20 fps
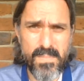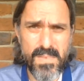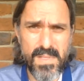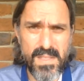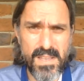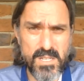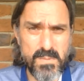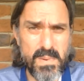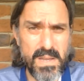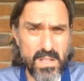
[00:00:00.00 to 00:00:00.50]

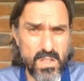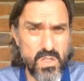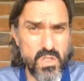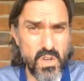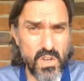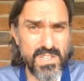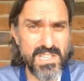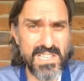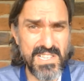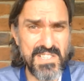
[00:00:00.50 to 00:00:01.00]
there's been
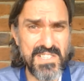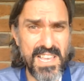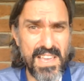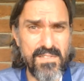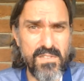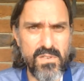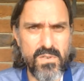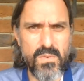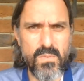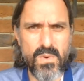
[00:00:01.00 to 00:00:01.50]

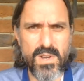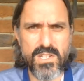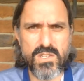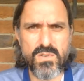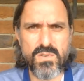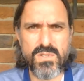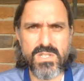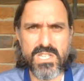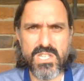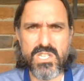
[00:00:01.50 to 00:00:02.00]
37
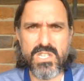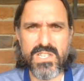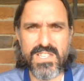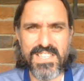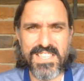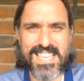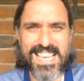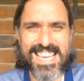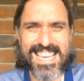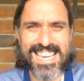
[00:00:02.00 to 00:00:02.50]
regional
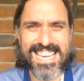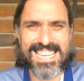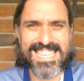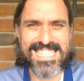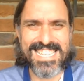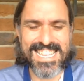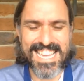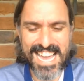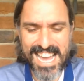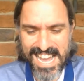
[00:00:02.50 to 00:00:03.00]
edition
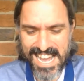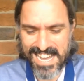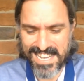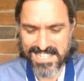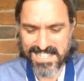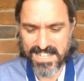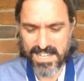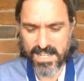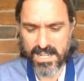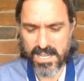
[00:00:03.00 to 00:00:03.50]

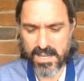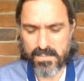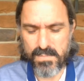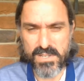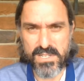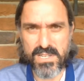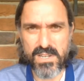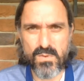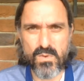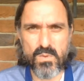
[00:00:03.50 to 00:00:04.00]
cigars in a
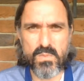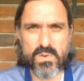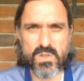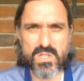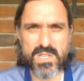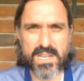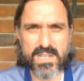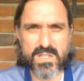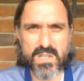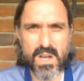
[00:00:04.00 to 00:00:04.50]
Petit
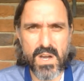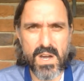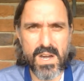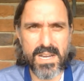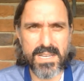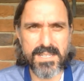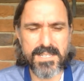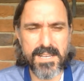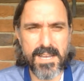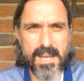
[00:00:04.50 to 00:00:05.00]
Robusto
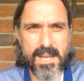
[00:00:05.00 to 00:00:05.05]
size.